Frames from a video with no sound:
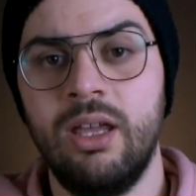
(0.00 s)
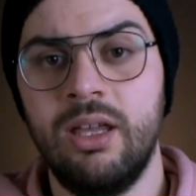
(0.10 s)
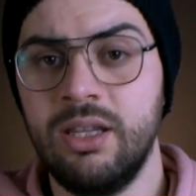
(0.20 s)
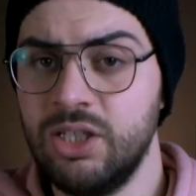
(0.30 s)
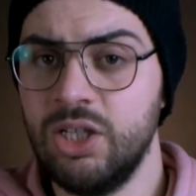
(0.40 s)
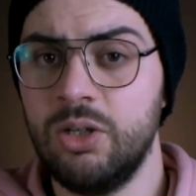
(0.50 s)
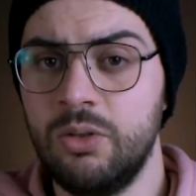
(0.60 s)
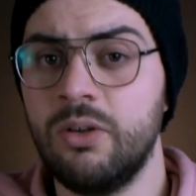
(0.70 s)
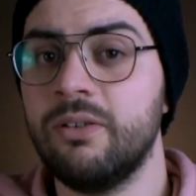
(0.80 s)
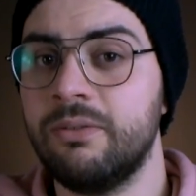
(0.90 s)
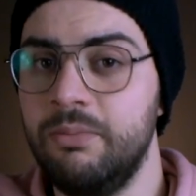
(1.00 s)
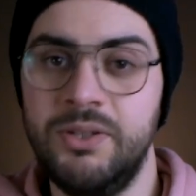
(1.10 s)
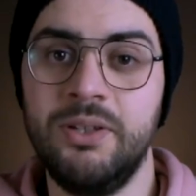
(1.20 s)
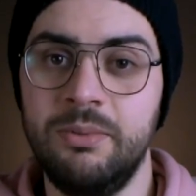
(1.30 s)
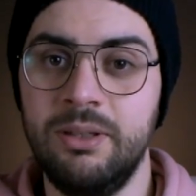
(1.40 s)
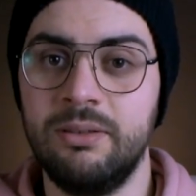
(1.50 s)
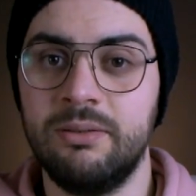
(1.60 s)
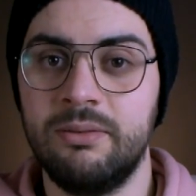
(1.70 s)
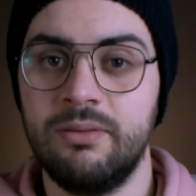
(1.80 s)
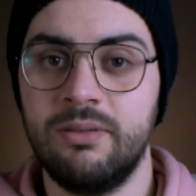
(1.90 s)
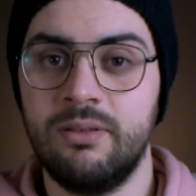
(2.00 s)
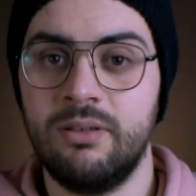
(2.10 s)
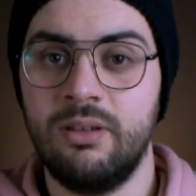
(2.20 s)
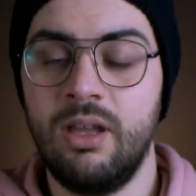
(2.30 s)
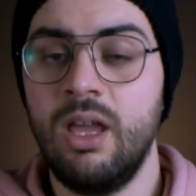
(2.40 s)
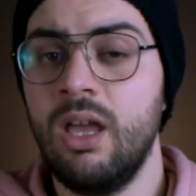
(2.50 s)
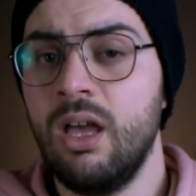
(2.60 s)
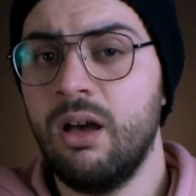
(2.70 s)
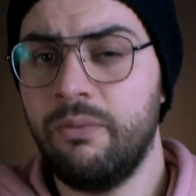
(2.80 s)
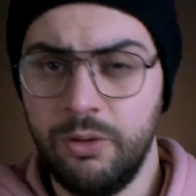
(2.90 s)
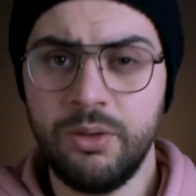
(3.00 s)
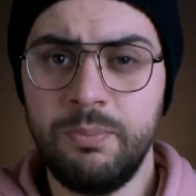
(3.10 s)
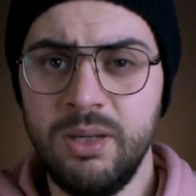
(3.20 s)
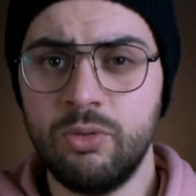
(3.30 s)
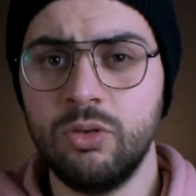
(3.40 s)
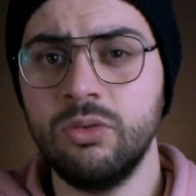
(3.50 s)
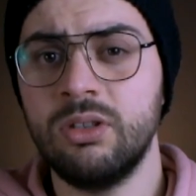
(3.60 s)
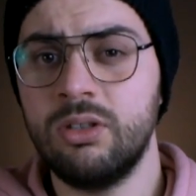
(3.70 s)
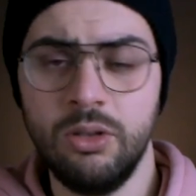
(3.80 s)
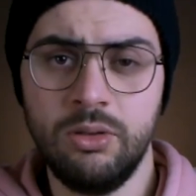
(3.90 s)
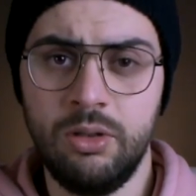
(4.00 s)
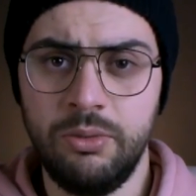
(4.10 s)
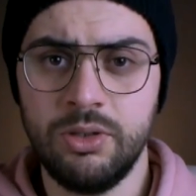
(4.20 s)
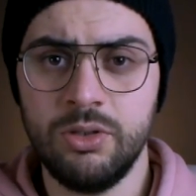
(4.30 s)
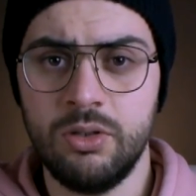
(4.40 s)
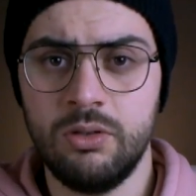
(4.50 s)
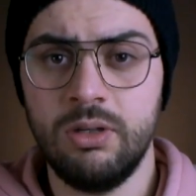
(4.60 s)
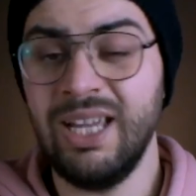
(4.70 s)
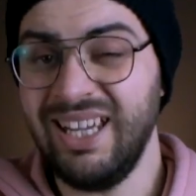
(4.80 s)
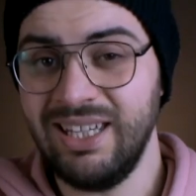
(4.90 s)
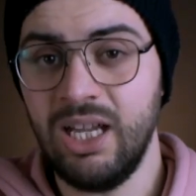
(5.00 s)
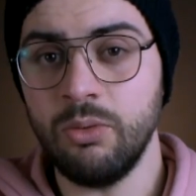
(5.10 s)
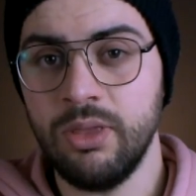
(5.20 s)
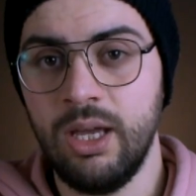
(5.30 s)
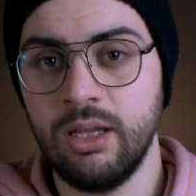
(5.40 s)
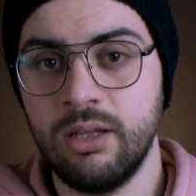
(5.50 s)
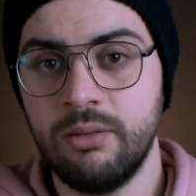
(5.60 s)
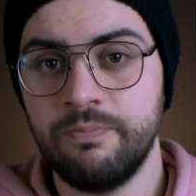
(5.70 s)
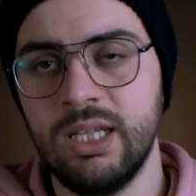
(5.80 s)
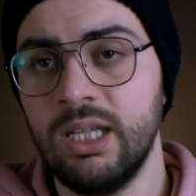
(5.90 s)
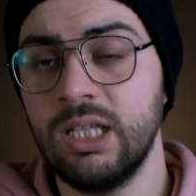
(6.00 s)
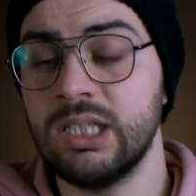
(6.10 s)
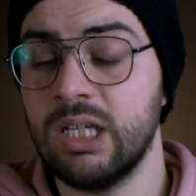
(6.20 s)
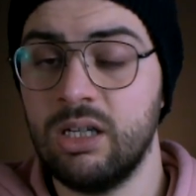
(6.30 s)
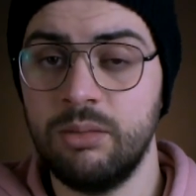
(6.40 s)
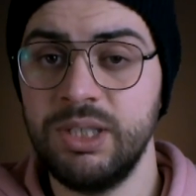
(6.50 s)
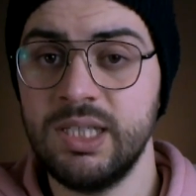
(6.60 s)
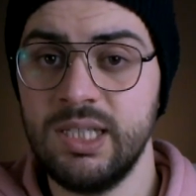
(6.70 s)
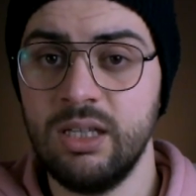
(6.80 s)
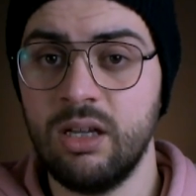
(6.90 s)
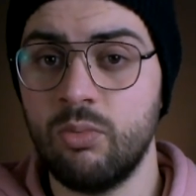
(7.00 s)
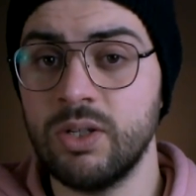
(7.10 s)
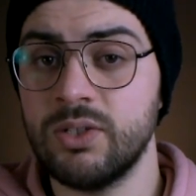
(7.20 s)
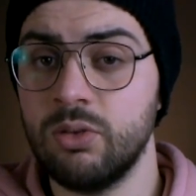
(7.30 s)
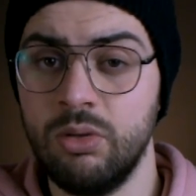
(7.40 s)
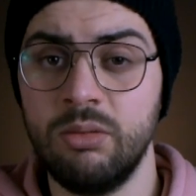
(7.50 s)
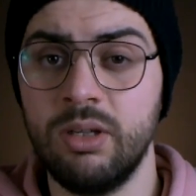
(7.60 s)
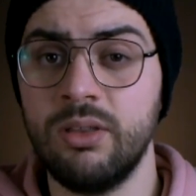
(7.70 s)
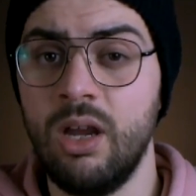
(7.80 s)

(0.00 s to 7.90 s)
The show of Mr. Bean. For the people who don't know the show, and I doubt that, it's a comedy sitcom was streamed in the